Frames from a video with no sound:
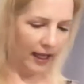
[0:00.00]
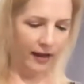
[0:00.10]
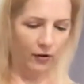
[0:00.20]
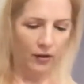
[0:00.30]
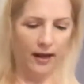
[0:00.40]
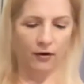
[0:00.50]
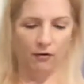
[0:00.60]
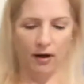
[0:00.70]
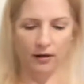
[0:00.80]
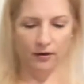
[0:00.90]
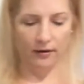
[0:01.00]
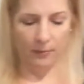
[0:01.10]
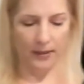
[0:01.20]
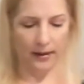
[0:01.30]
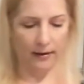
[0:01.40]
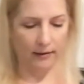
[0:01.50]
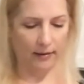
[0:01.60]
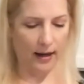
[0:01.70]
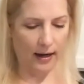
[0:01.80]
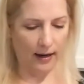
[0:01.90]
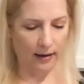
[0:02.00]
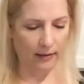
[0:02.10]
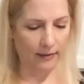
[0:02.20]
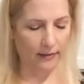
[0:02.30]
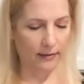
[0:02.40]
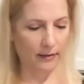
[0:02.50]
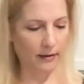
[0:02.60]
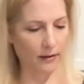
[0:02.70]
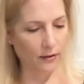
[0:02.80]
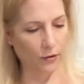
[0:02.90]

I go lighter on just because that has a little